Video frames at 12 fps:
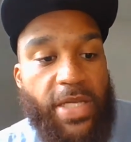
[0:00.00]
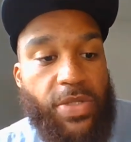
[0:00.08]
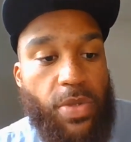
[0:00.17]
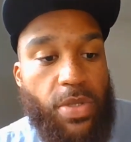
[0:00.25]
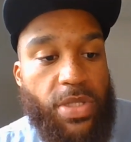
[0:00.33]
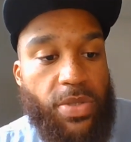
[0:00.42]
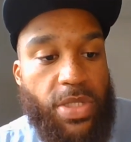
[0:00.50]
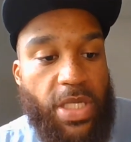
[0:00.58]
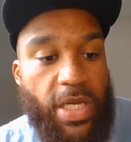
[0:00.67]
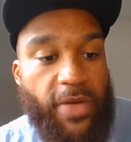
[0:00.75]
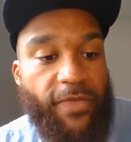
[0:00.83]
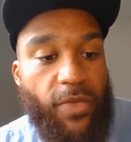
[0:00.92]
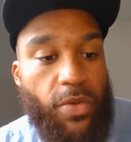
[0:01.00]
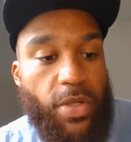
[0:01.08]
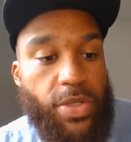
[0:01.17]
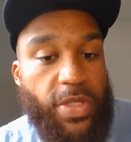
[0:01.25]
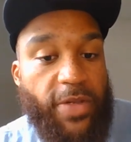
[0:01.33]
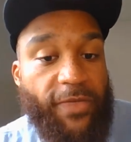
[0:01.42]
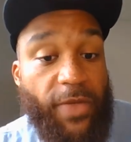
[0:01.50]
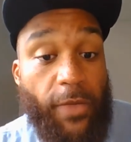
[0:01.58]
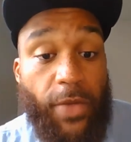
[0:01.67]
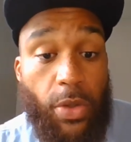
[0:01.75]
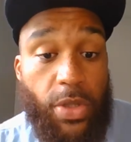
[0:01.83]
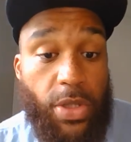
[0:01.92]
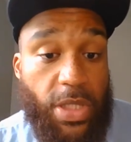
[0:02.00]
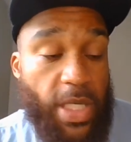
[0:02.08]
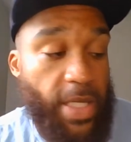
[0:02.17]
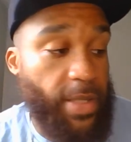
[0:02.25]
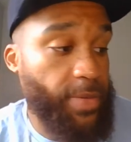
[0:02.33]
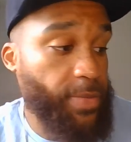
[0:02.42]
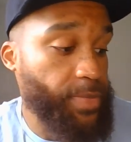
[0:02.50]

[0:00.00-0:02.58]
extra on your check. $450 on your check.